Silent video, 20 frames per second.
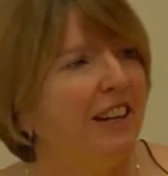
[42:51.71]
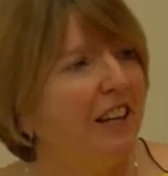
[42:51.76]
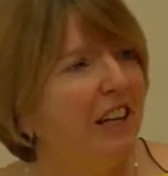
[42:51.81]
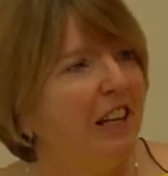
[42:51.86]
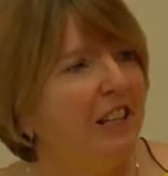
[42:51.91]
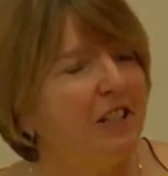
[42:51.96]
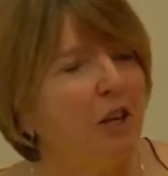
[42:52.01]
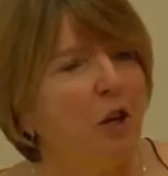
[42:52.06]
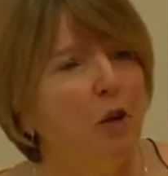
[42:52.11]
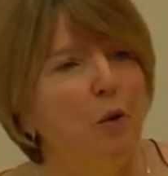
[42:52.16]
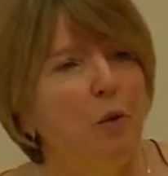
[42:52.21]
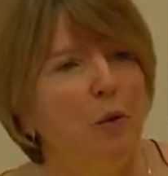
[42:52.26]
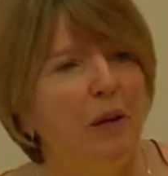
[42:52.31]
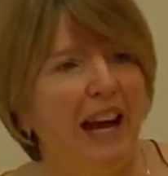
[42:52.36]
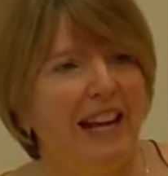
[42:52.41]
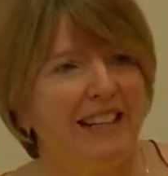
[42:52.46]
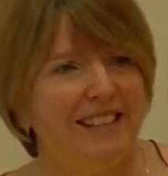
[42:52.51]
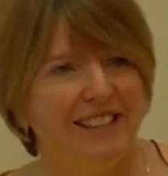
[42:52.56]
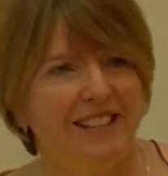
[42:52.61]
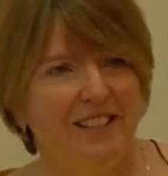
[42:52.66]
It's who
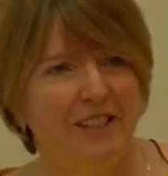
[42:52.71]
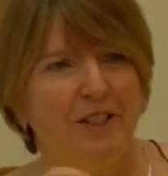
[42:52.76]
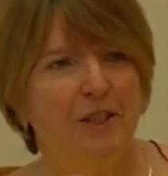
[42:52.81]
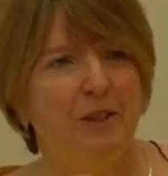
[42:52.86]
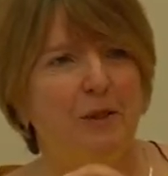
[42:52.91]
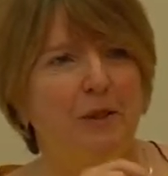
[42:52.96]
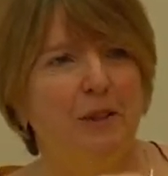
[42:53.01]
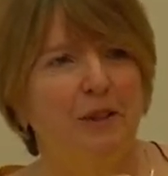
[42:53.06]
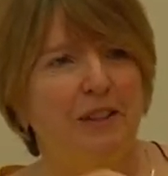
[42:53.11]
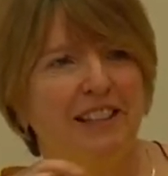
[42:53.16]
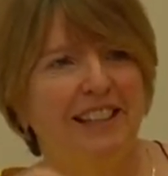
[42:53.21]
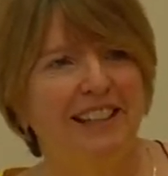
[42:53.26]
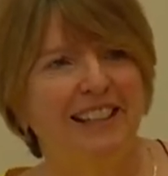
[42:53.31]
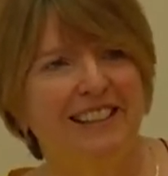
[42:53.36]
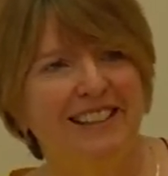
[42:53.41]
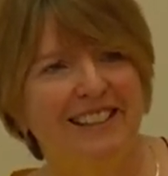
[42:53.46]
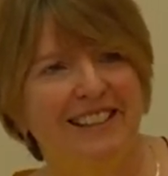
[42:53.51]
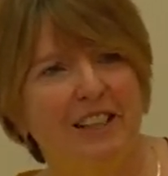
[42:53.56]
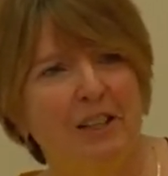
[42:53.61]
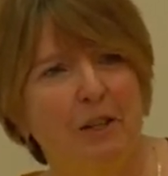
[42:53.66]
gets to do the
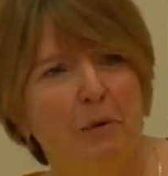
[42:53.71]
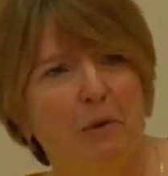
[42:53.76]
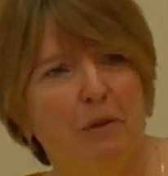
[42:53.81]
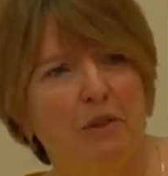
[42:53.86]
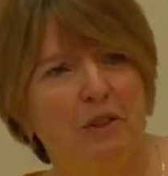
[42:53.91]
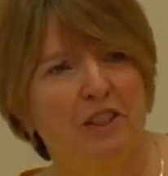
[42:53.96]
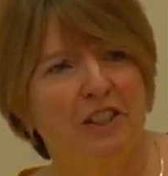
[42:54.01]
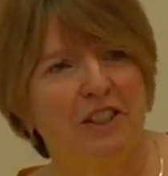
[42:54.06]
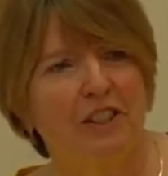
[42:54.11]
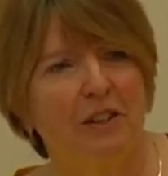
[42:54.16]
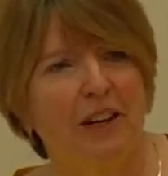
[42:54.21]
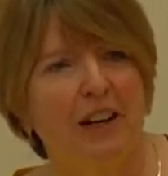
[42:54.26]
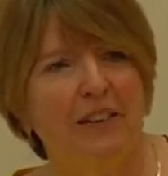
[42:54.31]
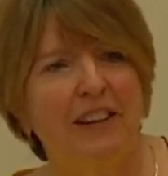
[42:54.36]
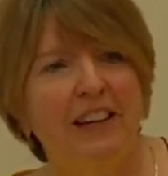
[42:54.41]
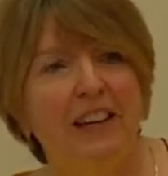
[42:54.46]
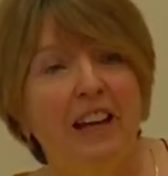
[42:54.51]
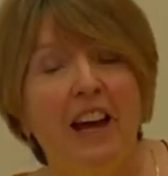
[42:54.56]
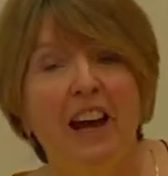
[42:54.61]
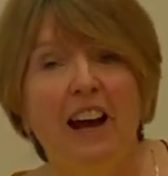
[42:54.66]
things that you want to do. I
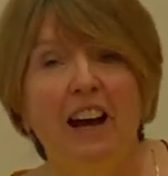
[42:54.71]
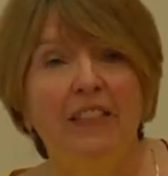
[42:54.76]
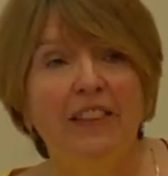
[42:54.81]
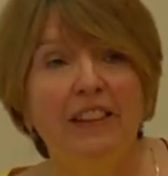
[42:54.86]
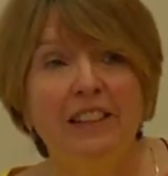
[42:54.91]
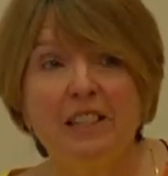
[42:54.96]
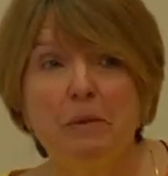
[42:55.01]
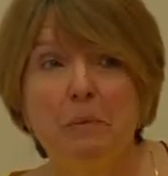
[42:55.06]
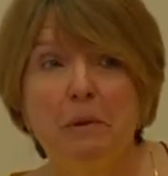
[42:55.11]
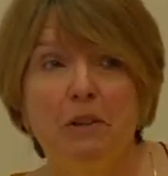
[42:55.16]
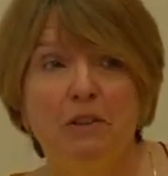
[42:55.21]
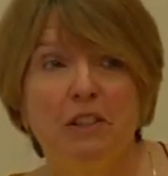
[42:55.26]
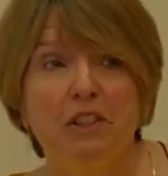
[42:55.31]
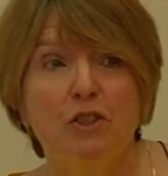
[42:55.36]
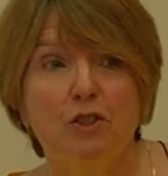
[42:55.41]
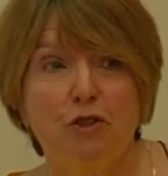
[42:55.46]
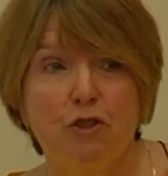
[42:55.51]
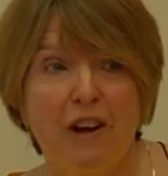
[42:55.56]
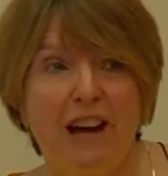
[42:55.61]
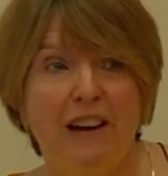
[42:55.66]
think to be
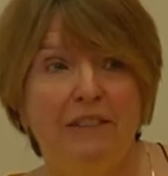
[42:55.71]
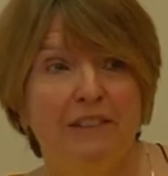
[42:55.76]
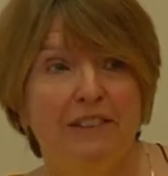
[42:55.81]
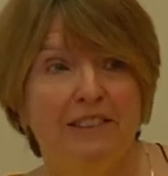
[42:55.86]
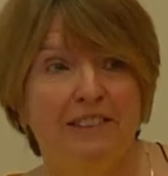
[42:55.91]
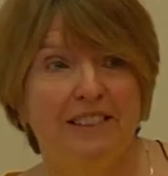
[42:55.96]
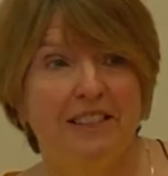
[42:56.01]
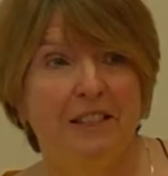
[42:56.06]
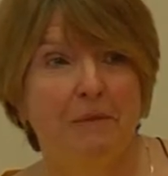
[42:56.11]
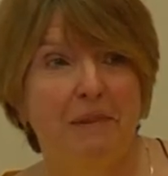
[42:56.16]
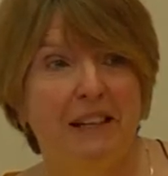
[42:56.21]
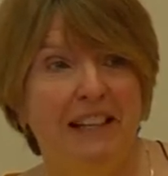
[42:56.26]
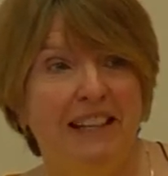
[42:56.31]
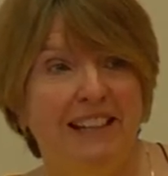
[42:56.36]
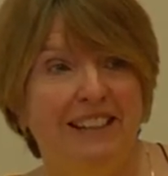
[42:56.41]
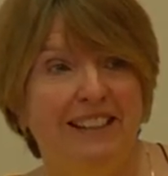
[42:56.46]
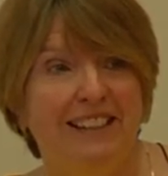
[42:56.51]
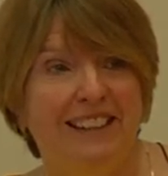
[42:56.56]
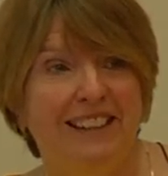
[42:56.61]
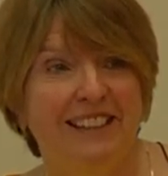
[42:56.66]
honest, travel to
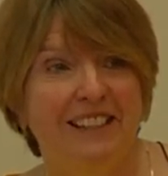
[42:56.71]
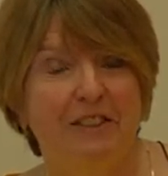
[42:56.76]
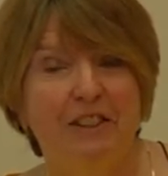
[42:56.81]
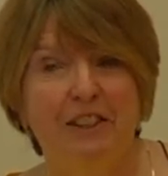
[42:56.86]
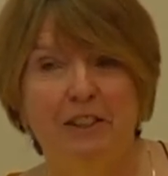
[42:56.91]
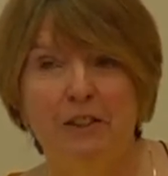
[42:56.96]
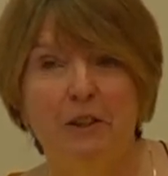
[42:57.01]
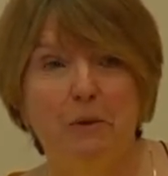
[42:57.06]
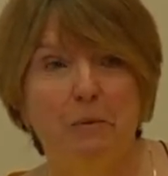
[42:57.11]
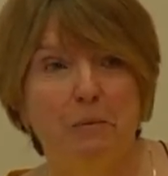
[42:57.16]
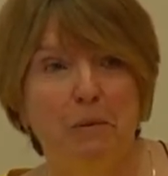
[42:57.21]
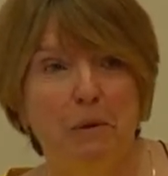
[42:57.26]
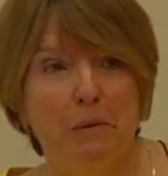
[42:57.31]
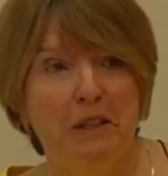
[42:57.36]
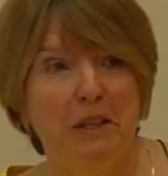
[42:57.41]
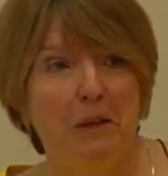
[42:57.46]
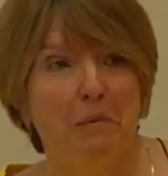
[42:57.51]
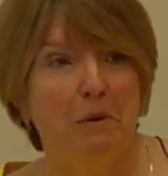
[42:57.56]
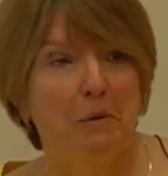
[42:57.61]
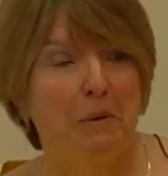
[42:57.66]
me, I don't know, you
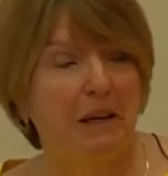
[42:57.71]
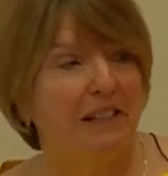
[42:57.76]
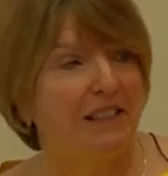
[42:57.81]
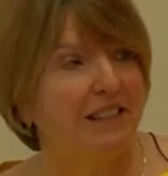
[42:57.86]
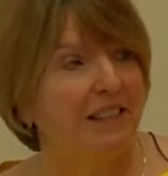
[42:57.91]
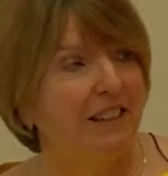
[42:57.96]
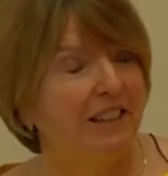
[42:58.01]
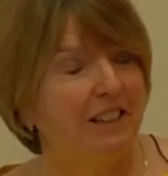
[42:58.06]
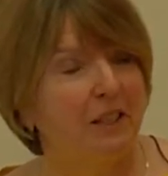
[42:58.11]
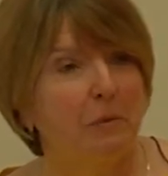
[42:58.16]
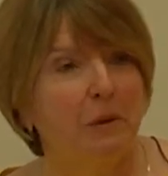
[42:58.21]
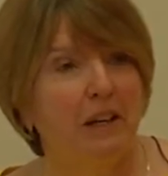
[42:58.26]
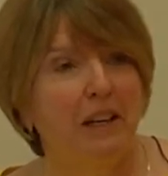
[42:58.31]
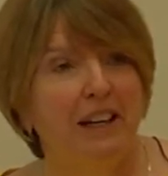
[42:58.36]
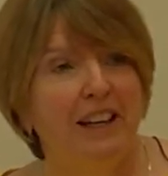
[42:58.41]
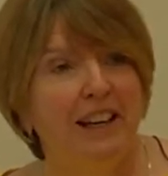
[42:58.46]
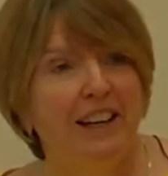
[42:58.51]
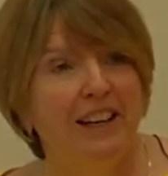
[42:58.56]
probably know more about this than I do, but